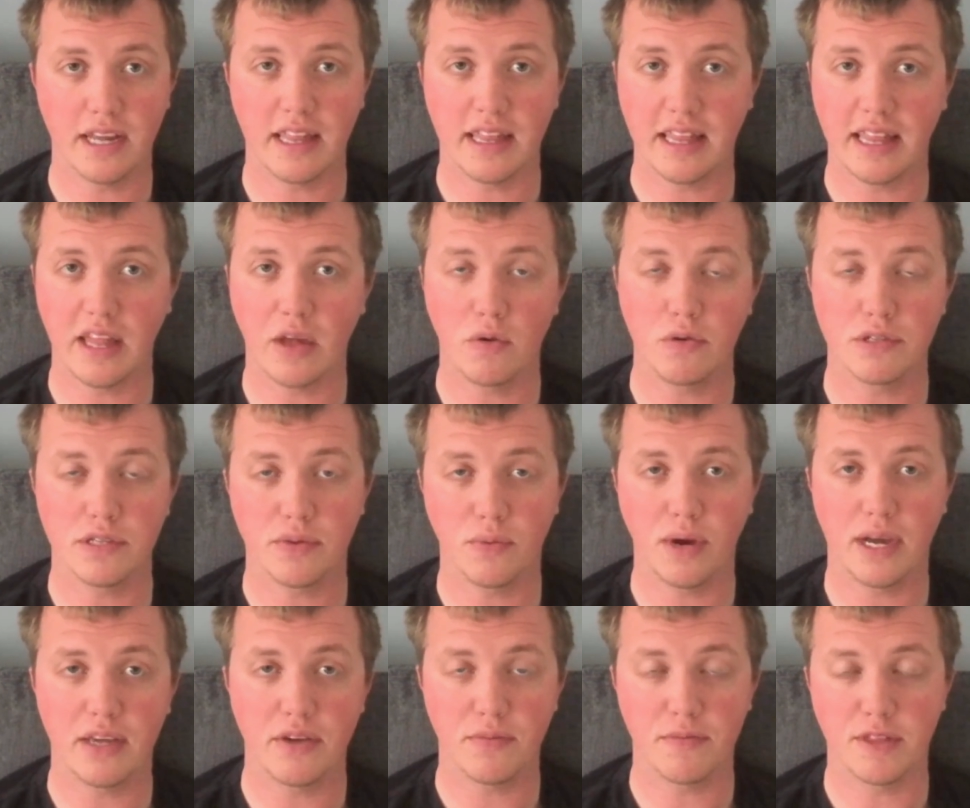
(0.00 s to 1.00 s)
and those are
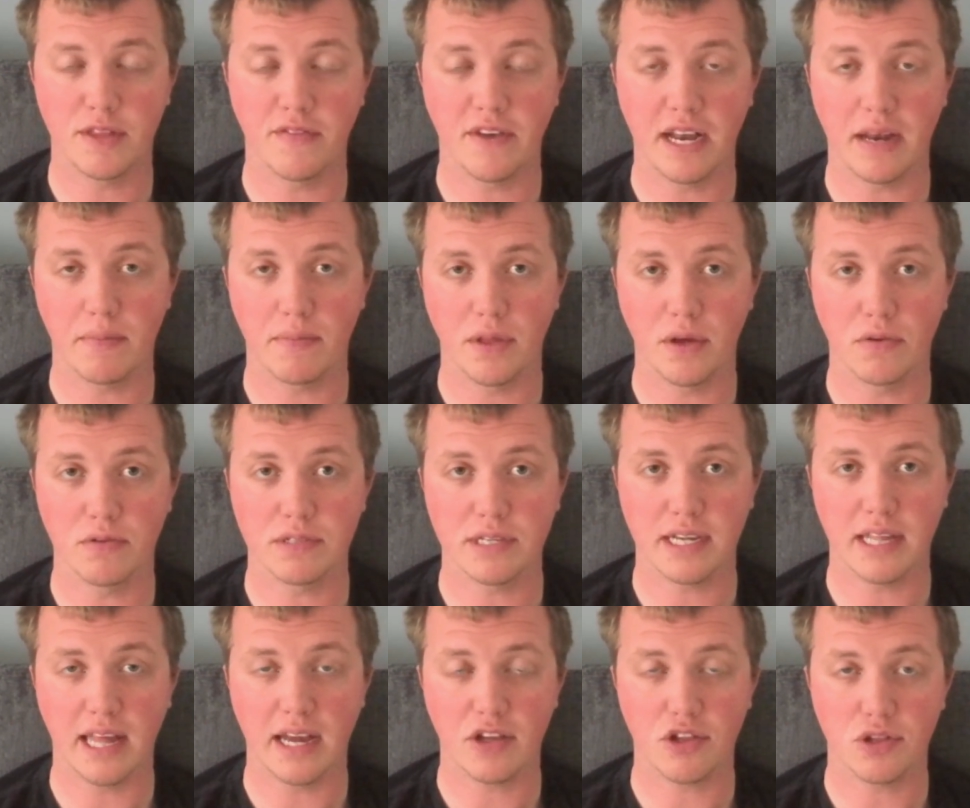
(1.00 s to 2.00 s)
where you develop those
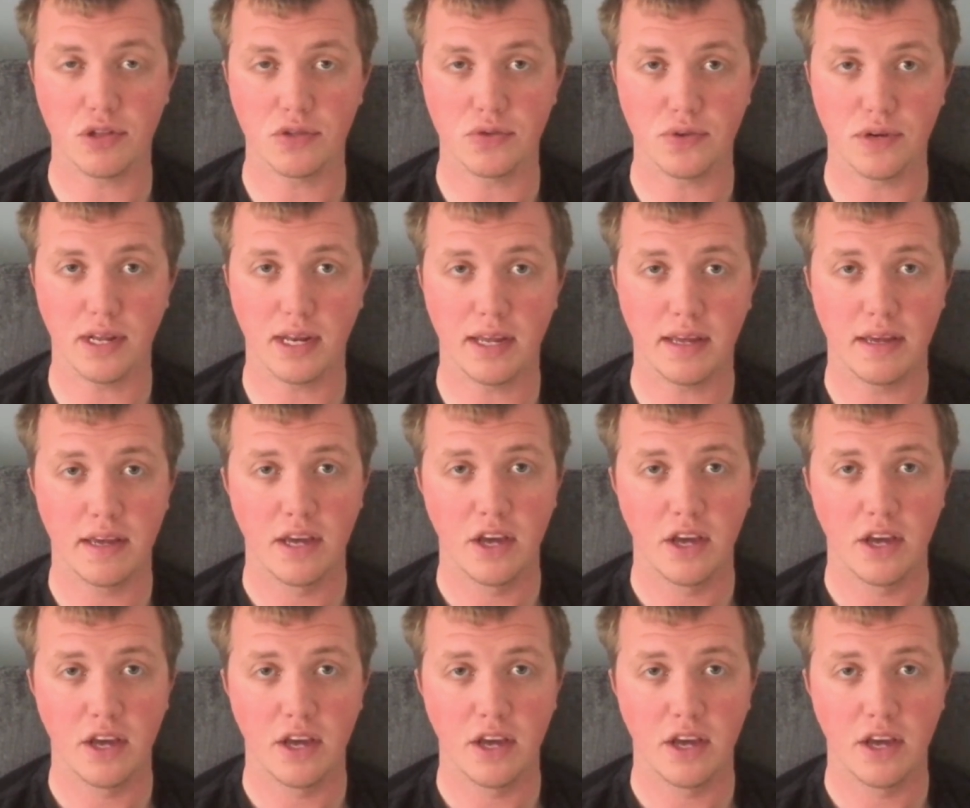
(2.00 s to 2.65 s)
connections really.